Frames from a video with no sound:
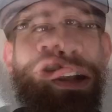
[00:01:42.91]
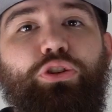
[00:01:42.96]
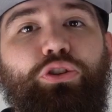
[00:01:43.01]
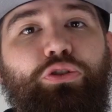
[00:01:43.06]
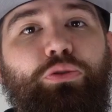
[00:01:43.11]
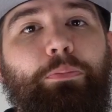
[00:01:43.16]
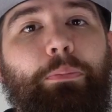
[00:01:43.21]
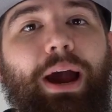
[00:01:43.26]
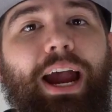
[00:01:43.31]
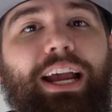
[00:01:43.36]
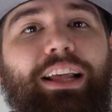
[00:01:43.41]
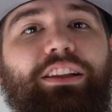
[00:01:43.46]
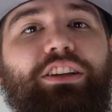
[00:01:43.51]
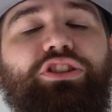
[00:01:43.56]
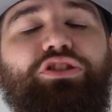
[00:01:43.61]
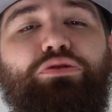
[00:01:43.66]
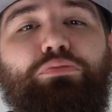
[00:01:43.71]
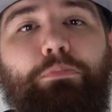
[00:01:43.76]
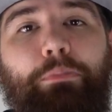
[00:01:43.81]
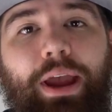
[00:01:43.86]
So your
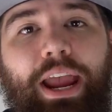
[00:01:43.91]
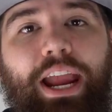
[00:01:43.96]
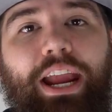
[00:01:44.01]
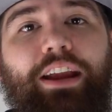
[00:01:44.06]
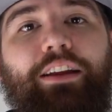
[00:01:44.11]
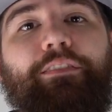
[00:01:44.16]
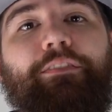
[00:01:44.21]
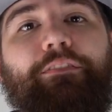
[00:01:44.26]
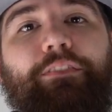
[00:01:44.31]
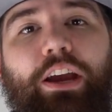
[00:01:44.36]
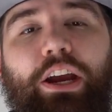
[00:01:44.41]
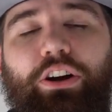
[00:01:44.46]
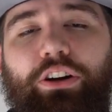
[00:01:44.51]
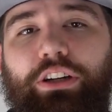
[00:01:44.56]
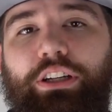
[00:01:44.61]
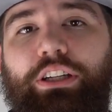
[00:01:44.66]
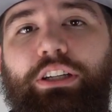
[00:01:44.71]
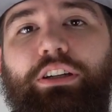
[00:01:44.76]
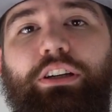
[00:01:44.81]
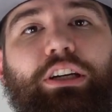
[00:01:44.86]
mileage may
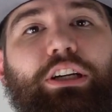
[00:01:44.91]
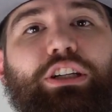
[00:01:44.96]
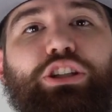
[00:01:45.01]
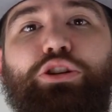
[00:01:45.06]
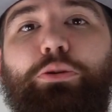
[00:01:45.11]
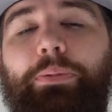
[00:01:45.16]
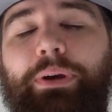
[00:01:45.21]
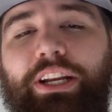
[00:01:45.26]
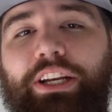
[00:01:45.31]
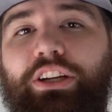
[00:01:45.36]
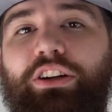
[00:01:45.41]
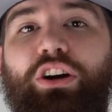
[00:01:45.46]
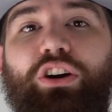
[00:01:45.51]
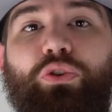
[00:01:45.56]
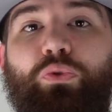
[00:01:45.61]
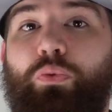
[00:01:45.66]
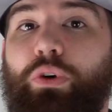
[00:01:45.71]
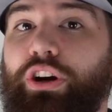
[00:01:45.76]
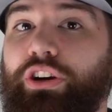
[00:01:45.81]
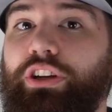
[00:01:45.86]
vary depending
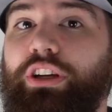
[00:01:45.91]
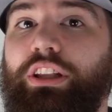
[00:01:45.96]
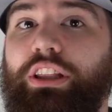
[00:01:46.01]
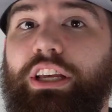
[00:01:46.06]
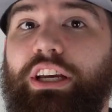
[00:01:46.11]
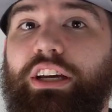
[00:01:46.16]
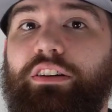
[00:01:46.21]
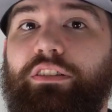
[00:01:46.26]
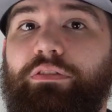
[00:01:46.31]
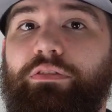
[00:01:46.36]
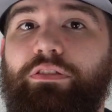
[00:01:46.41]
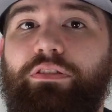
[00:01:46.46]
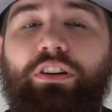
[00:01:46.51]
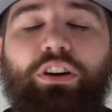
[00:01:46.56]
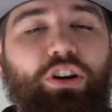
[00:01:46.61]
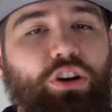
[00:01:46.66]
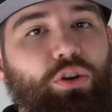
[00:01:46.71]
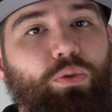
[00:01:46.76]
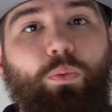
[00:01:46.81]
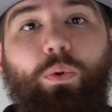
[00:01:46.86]
on where you live,
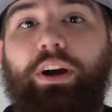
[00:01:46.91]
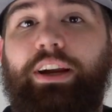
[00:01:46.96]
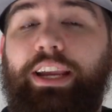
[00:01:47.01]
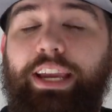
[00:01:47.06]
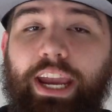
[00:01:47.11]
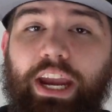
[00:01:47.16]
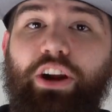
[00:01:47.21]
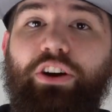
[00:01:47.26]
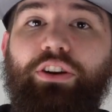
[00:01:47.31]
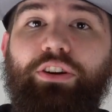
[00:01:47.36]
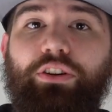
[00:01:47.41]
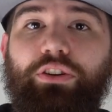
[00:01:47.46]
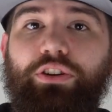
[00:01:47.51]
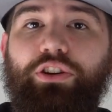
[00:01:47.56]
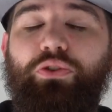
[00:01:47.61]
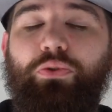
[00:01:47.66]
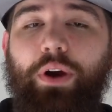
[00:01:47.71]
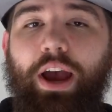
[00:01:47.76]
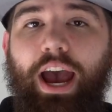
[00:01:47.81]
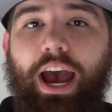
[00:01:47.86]
what carrier
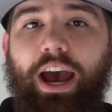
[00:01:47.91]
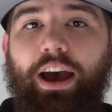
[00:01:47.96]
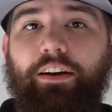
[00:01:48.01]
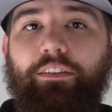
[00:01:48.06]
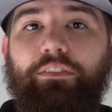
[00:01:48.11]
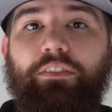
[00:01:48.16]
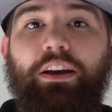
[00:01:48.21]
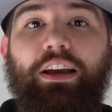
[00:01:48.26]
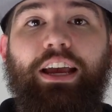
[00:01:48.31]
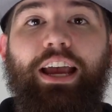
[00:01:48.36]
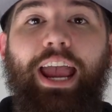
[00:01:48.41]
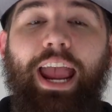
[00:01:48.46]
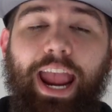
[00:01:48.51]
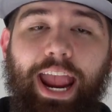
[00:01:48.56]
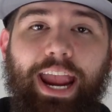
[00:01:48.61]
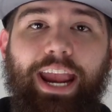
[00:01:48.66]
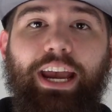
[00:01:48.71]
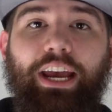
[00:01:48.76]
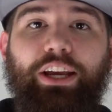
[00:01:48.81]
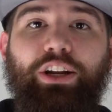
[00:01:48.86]
you have,
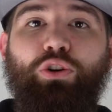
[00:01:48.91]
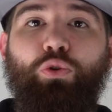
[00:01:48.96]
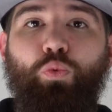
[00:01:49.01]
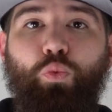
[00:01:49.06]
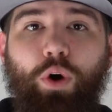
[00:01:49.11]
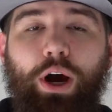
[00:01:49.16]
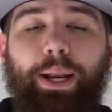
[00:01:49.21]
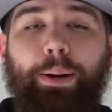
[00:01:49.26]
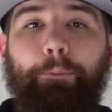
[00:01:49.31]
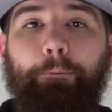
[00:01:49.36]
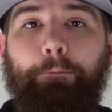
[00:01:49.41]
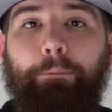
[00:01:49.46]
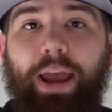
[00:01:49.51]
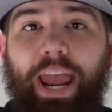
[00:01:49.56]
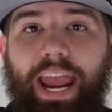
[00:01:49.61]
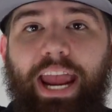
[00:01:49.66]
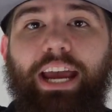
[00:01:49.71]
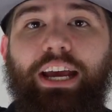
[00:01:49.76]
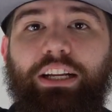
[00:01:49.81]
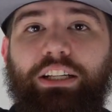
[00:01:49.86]
and what
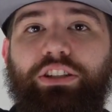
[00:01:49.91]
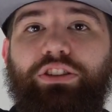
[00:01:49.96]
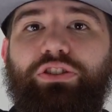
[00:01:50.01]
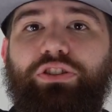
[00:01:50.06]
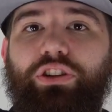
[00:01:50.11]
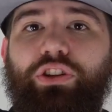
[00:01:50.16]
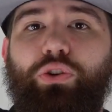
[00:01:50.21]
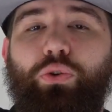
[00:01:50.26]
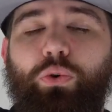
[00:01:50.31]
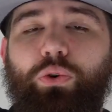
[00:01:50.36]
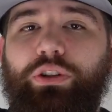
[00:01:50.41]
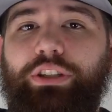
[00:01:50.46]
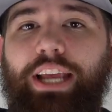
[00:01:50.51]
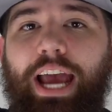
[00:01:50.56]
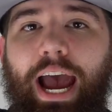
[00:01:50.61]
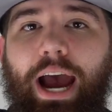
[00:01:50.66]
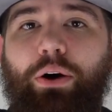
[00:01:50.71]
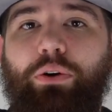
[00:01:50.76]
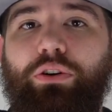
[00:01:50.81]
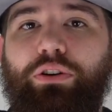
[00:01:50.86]
bands your
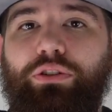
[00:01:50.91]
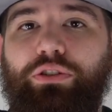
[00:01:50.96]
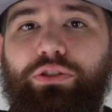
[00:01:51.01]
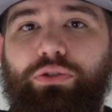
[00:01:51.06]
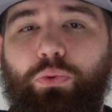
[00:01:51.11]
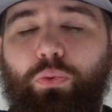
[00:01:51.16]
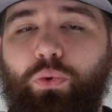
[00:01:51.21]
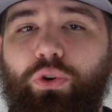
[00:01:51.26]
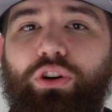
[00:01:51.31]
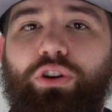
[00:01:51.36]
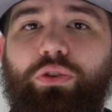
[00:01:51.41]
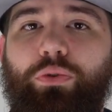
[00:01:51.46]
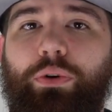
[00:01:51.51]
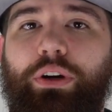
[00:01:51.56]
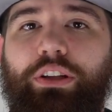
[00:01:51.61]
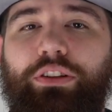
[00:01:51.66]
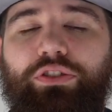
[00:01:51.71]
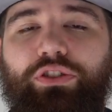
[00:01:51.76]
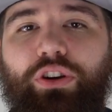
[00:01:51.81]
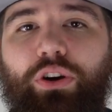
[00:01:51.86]
towers work
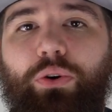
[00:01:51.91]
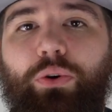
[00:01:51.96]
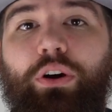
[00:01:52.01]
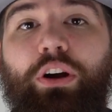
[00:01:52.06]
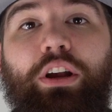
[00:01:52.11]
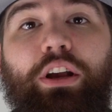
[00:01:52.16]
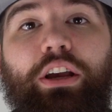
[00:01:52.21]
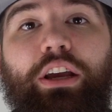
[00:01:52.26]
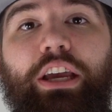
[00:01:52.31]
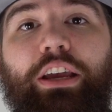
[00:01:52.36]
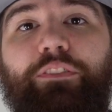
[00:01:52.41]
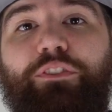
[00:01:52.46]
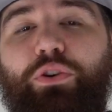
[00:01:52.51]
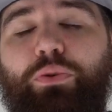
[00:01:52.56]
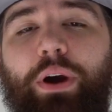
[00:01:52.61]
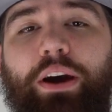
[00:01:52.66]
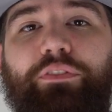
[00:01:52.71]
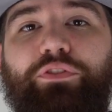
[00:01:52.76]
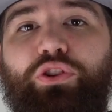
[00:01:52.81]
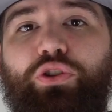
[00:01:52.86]
with. So if
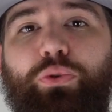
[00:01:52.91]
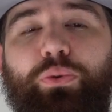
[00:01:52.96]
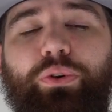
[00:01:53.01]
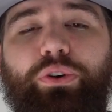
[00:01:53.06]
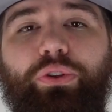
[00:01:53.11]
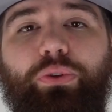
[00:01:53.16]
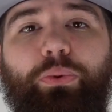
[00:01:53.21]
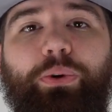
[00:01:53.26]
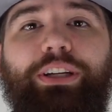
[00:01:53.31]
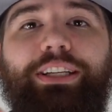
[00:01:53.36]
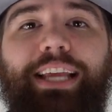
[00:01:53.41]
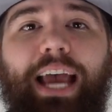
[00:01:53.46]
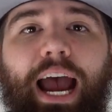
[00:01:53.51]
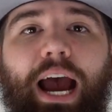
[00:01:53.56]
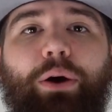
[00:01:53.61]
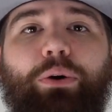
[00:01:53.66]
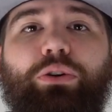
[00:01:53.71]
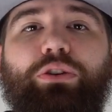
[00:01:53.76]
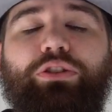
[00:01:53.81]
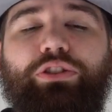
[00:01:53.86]
you have 2 or 3
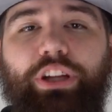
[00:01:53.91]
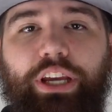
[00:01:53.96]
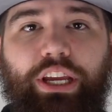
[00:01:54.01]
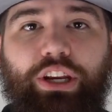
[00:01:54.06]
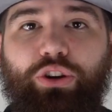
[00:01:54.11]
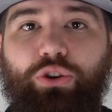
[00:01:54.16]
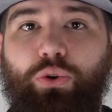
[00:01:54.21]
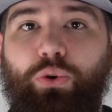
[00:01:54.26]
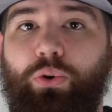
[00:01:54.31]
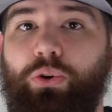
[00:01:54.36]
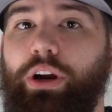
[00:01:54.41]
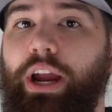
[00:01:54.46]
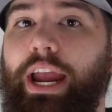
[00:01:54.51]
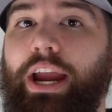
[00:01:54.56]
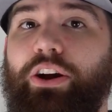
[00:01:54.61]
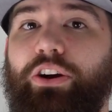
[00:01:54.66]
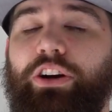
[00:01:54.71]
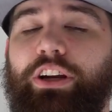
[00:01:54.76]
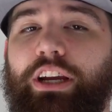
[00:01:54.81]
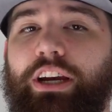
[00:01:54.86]
towers in your
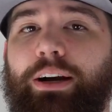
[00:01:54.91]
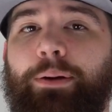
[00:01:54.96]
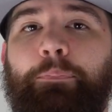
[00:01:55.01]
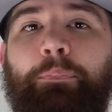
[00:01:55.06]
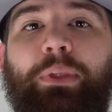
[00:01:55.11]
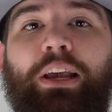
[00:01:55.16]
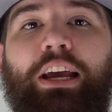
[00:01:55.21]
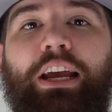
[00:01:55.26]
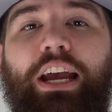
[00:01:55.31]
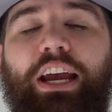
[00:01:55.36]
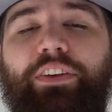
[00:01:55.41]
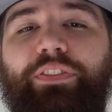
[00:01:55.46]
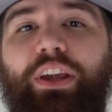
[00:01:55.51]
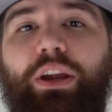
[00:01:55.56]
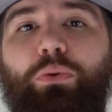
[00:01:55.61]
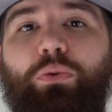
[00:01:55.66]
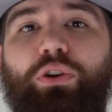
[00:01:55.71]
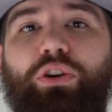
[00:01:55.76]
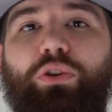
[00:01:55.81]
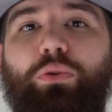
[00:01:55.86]
area and
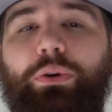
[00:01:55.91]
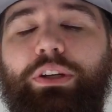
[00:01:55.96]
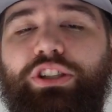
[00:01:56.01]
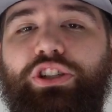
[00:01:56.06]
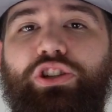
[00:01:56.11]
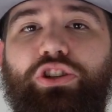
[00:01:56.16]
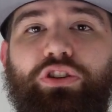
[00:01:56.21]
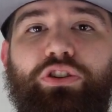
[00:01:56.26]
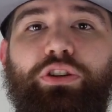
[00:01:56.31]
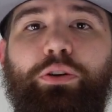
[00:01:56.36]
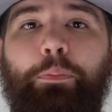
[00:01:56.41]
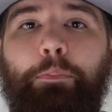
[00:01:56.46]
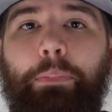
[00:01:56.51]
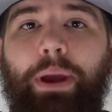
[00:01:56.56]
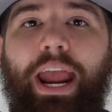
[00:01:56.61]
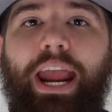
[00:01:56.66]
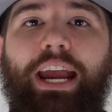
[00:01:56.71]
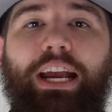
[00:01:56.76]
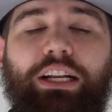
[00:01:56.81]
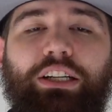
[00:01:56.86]
they work with certain
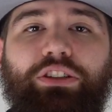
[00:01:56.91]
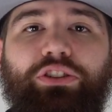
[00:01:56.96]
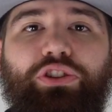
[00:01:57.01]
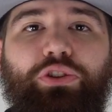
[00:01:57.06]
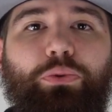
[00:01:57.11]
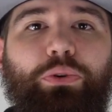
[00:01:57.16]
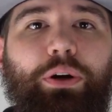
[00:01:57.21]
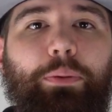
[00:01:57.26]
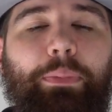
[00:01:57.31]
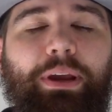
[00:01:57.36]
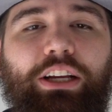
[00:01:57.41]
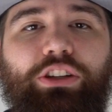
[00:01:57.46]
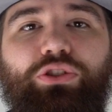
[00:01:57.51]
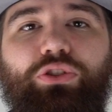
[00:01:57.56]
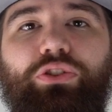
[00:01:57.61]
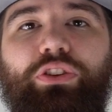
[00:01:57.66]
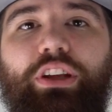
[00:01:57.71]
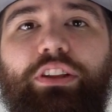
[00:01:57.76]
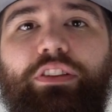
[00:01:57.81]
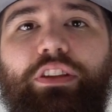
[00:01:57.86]
bands, you want to make
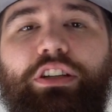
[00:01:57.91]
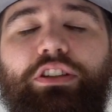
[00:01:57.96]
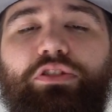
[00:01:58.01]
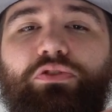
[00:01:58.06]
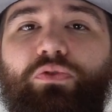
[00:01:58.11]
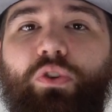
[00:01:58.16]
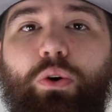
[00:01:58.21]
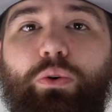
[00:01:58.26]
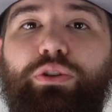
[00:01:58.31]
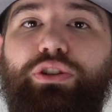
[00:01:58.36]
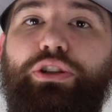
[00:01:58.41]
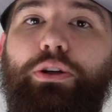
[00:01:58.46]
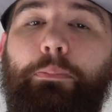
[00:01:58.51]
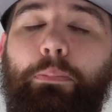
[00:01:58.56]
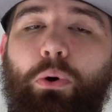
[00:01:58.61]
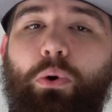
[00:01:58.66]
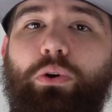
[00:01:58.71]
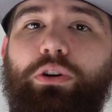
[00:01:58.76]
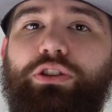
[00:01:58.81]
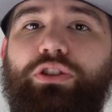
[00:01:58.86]
sure that this phone
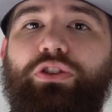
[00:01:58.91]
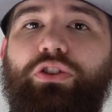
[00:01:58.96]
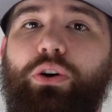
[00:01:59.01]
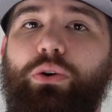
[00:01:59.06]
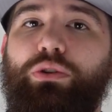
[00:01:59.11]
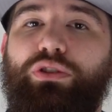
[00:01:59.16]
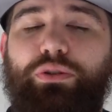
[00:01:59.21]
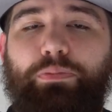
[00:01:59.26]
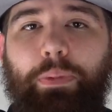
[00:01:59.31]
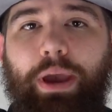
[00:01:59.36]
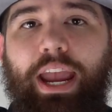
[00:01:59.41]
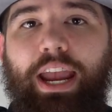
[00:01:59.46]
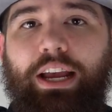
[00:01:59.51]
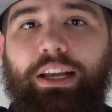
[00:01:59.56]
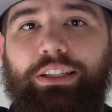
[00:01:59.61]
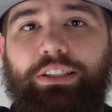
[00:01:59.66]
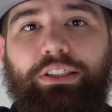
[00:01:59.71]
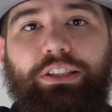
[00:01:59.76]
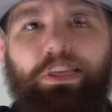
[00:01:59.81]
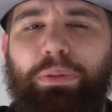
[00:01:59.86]
supports those
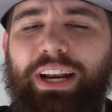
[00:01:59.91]
bands.